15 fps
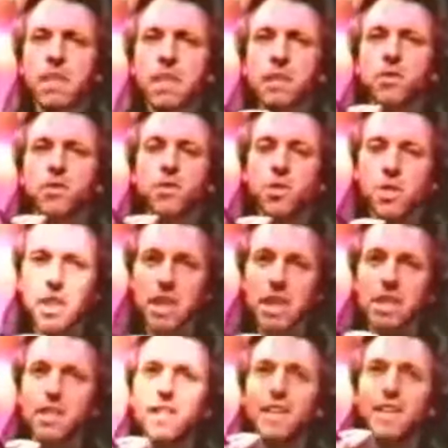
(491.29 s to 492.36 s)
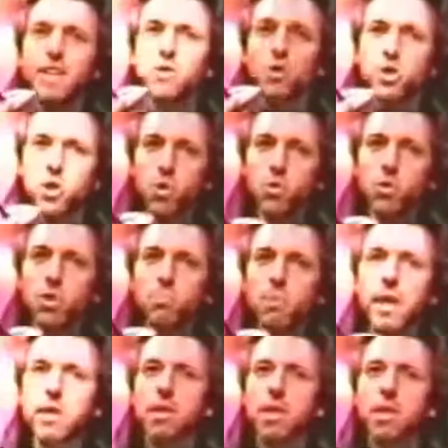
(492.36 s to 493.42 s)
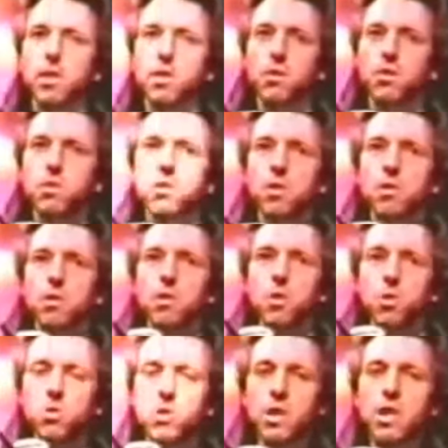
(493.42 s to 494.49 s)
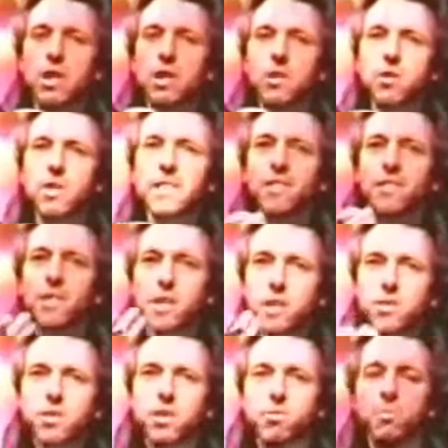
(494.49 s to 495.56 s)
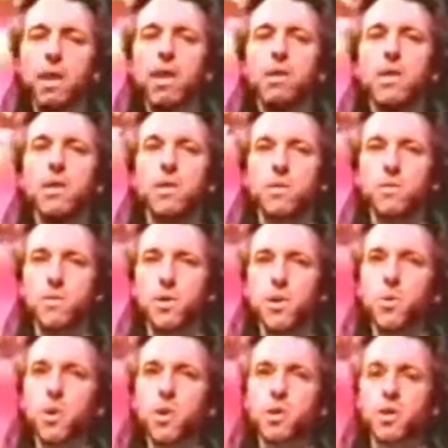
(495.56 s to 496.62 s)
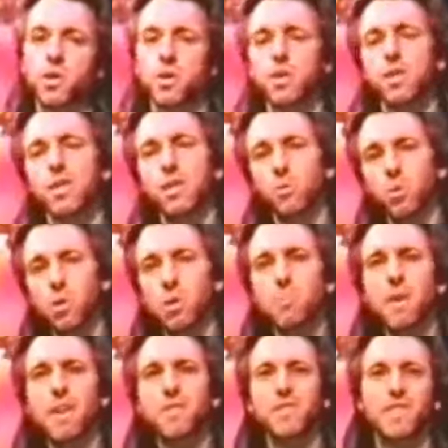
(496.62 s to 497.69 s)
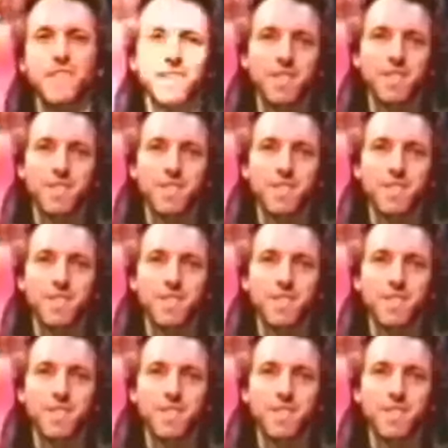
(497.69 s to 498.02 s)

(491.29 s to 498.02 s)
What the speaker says: that the sun is losing magnetics, losing its intensity of magnetics very quickly. And we'll come back to that